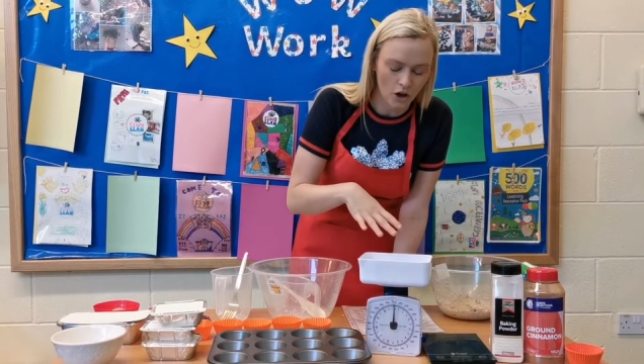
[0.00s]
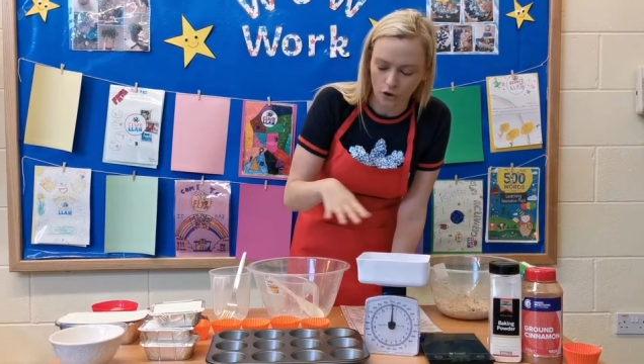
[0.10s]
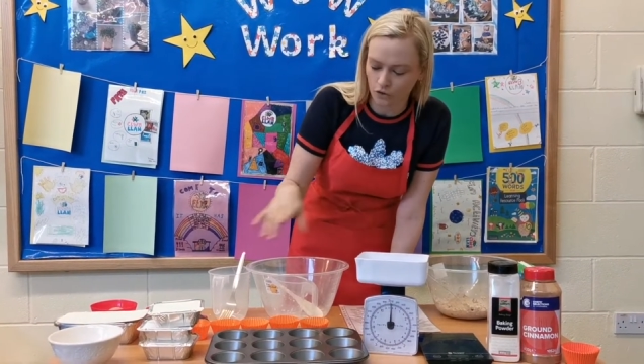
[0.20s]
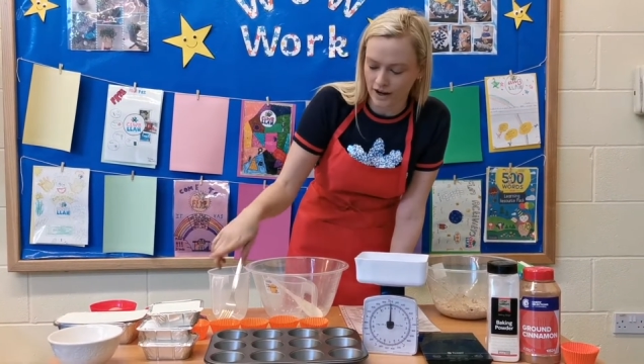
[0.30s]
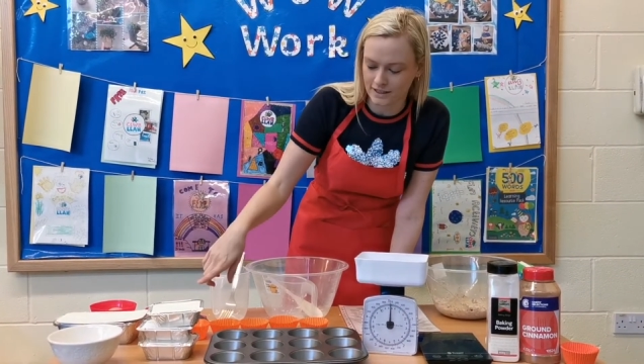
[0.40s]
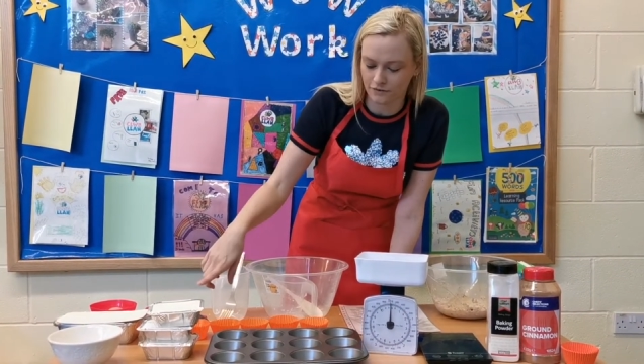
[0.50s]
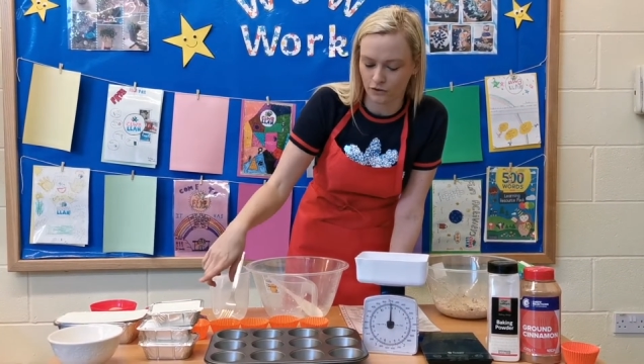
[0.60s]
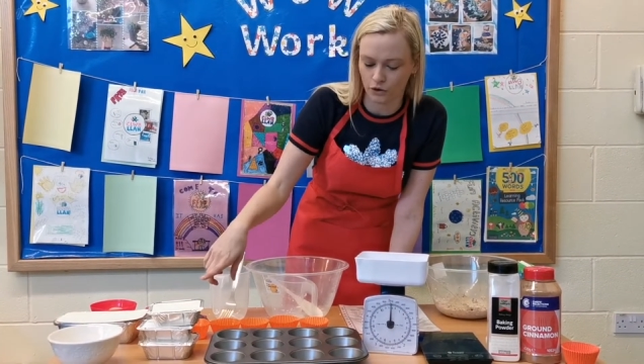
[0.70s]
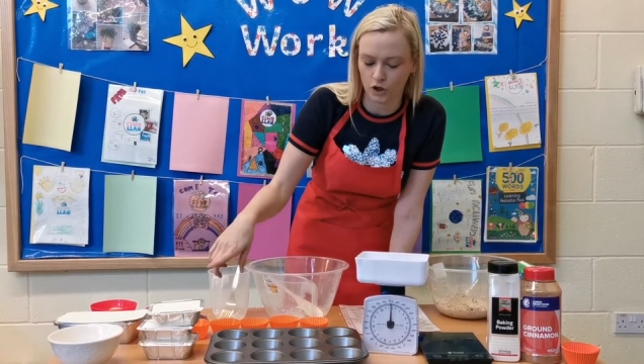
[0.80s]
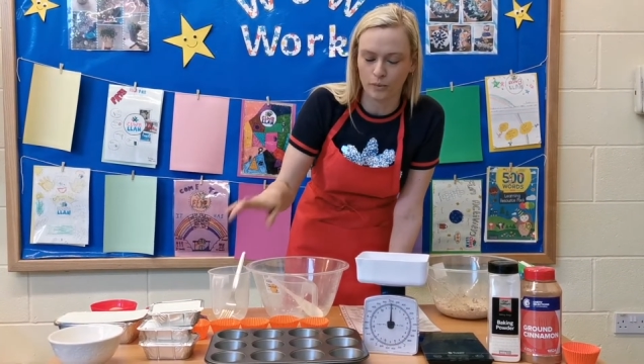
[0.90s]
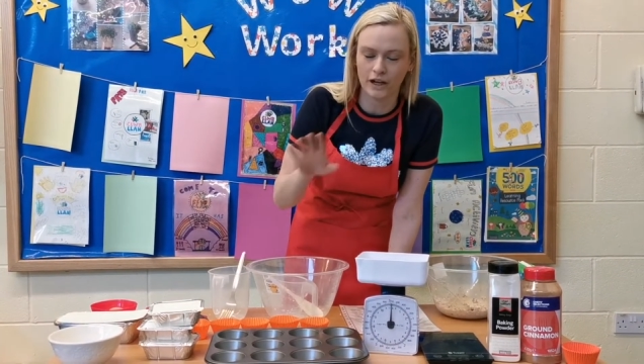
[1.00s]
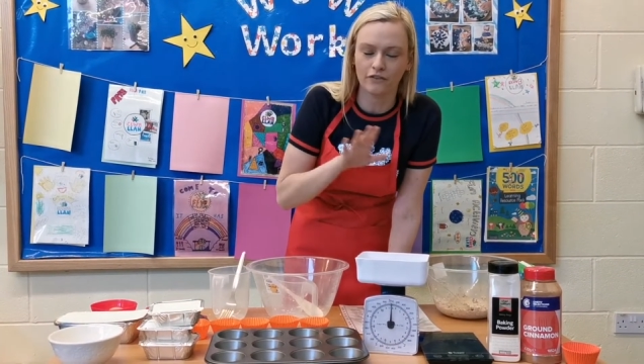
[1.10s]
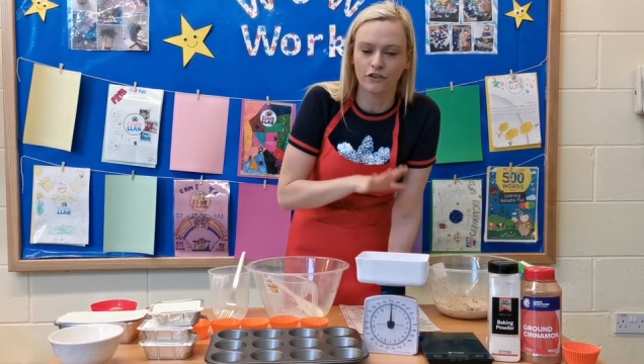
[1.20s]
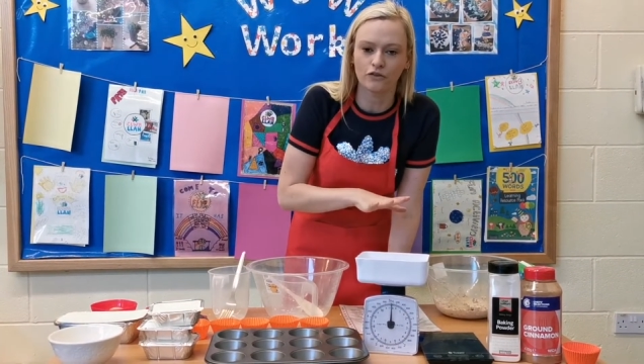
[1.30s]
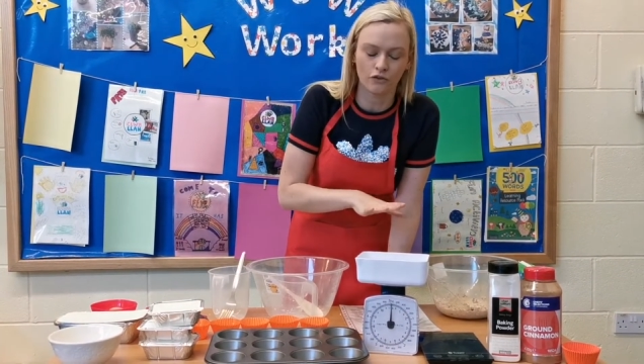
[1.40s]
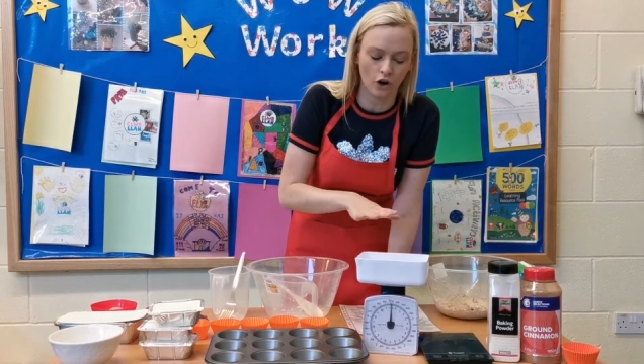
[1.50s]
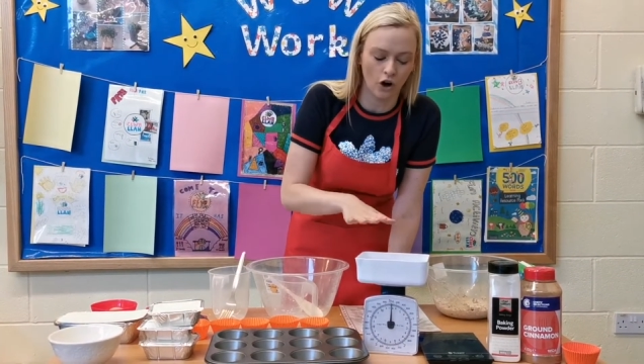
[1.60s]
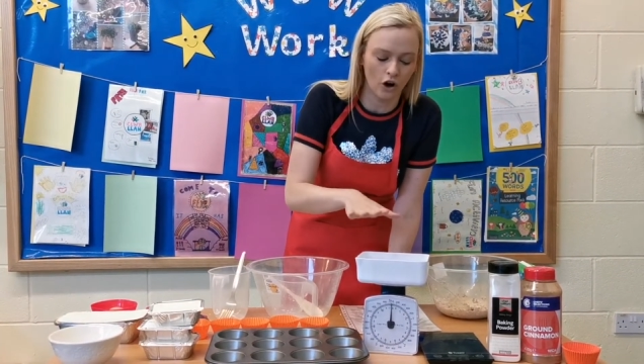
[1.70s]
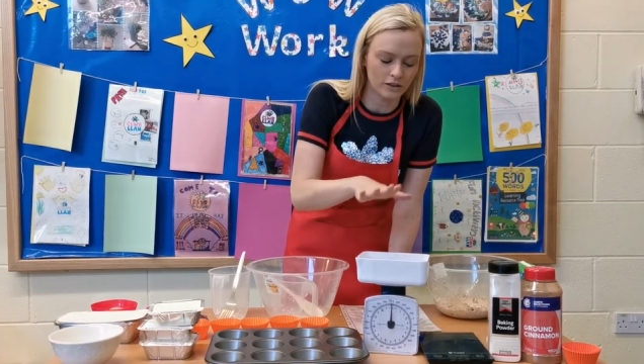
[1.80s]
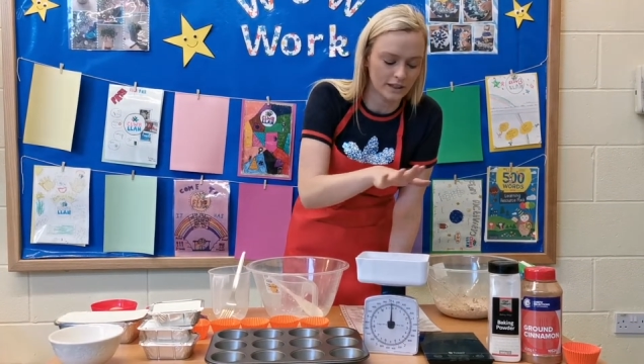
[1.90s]
already for you, but if you've
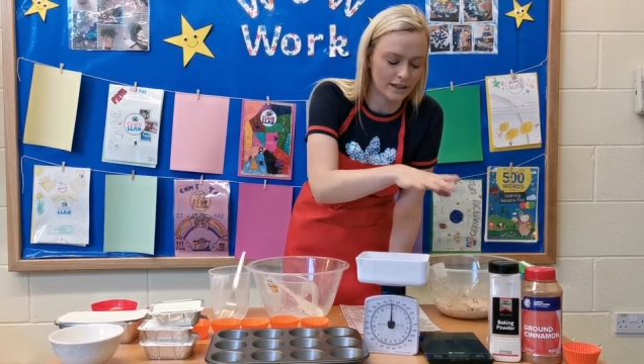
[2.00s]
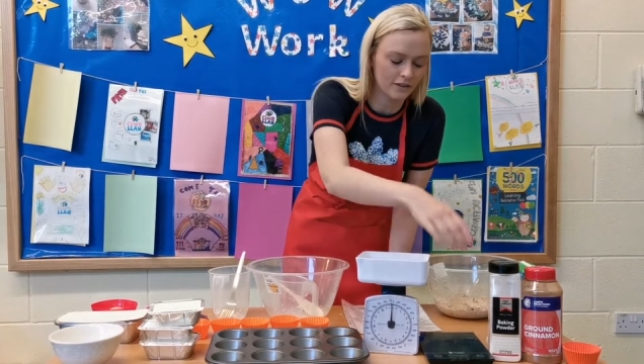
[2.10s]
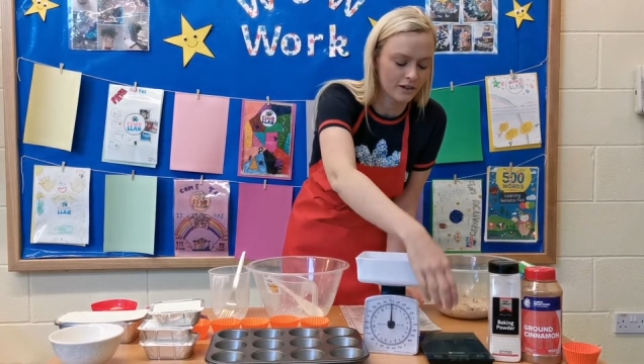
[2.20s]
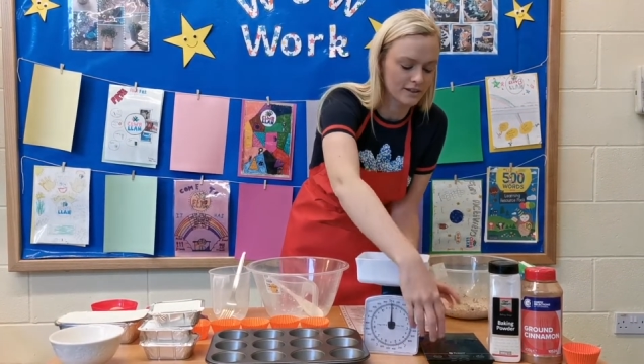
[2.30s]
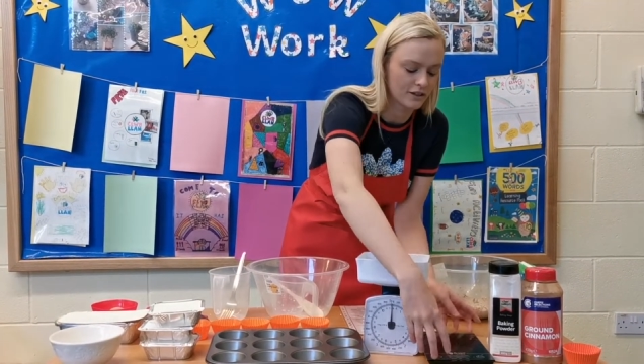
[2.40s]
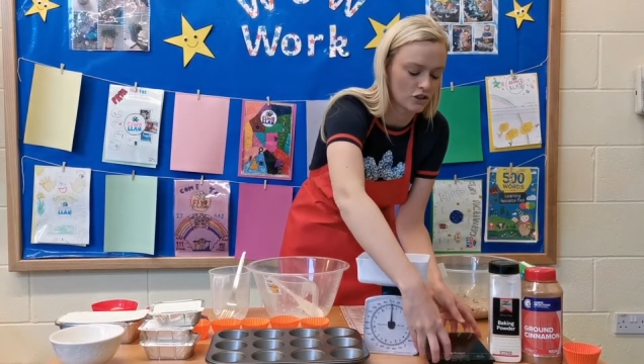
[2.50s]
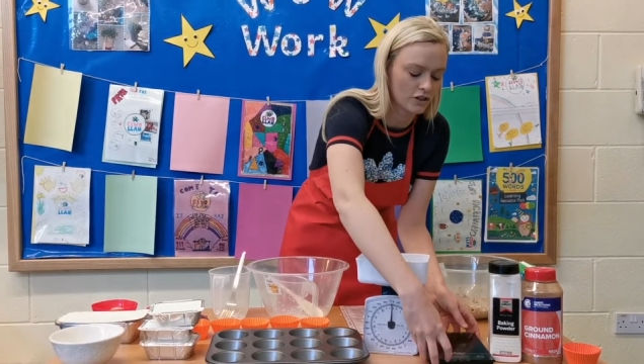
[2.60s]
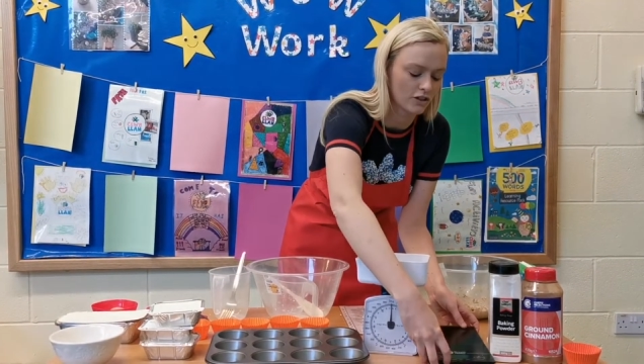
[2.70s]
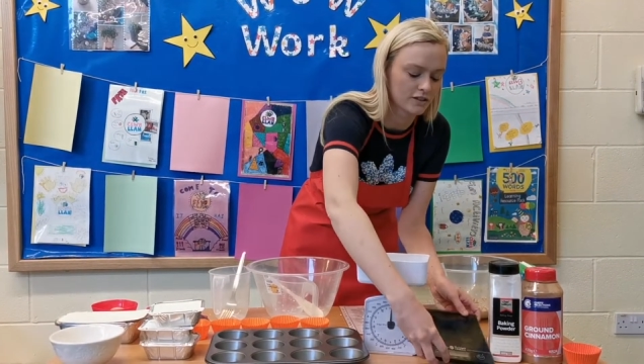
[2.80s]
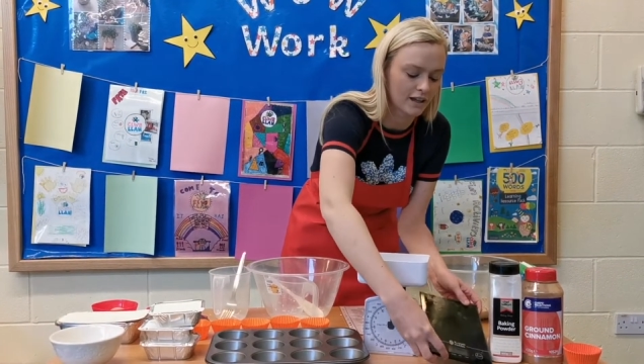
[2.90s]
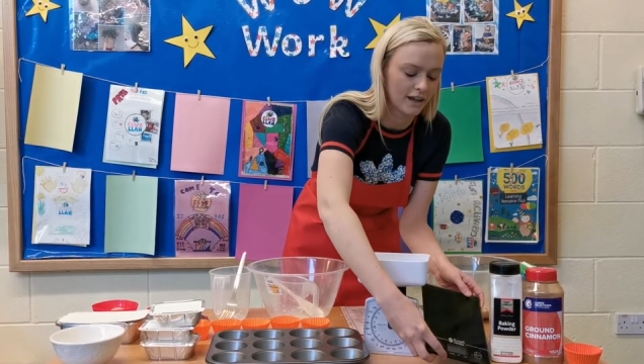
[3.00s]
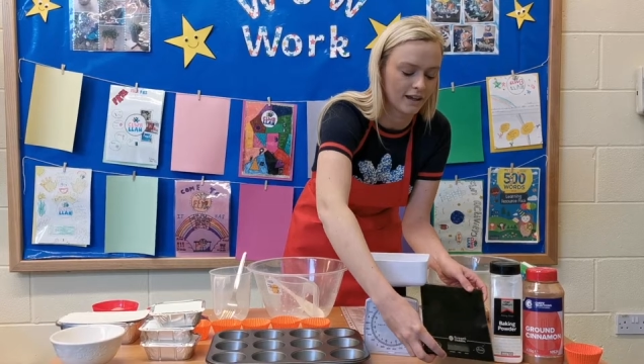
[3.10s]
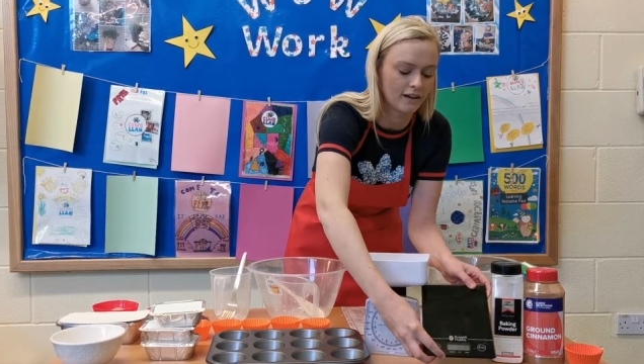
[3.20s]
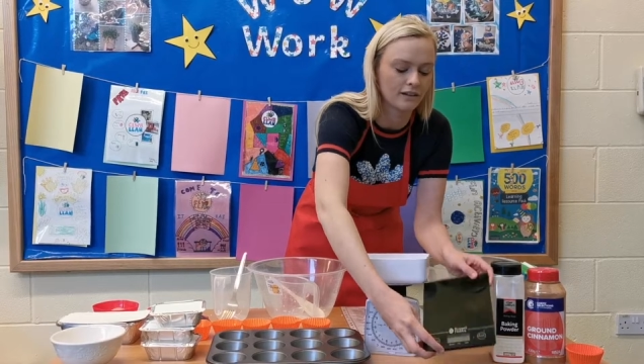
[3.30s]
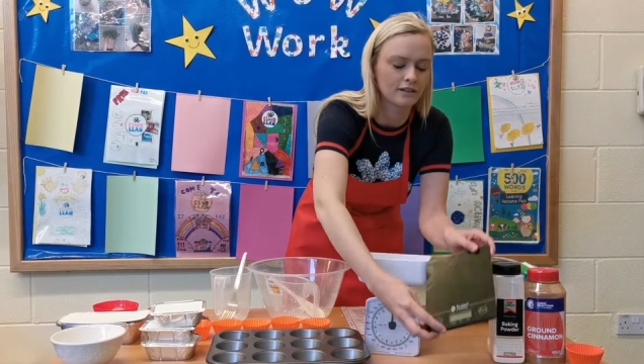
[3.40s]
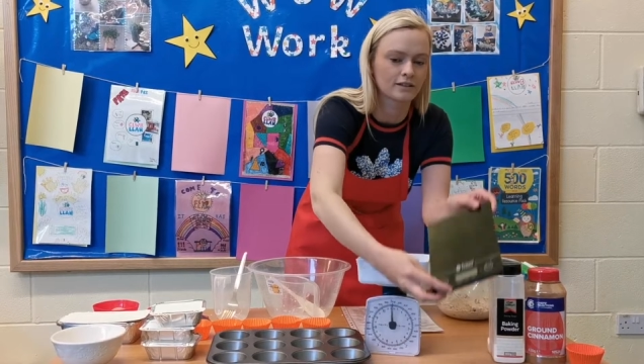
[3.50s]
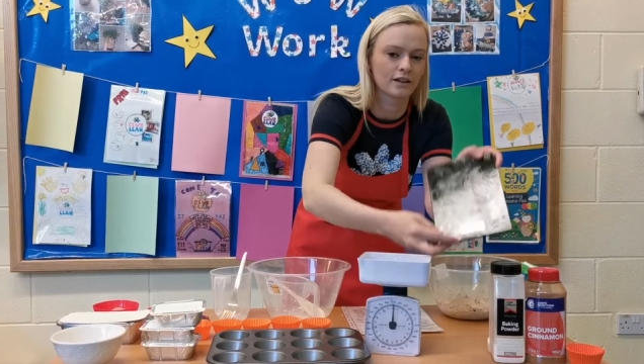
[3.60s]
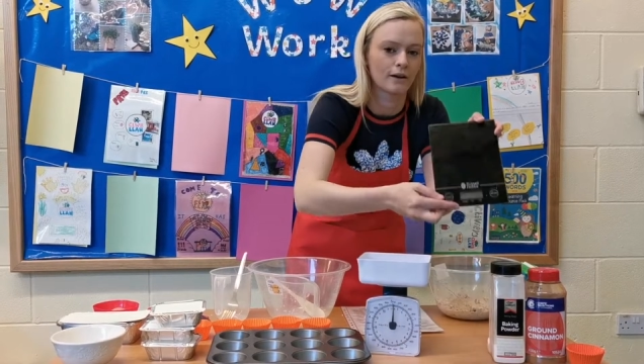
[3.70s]
got either a digital scales